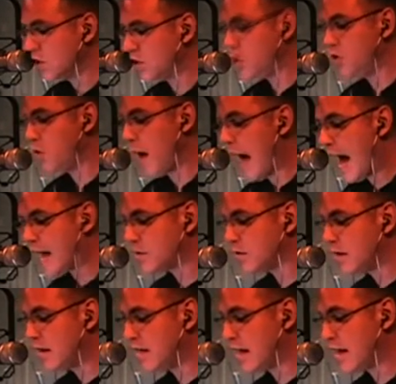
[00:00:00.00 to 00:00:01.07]
Do you
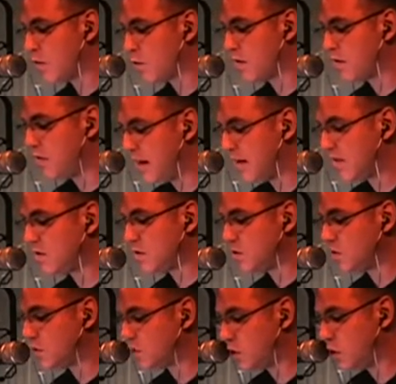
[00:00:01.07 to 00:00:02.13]
actually think we're this
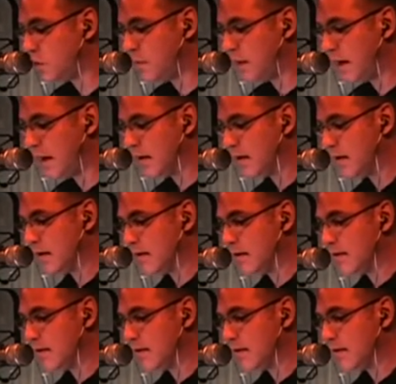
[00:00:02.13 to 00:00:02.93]
stupid?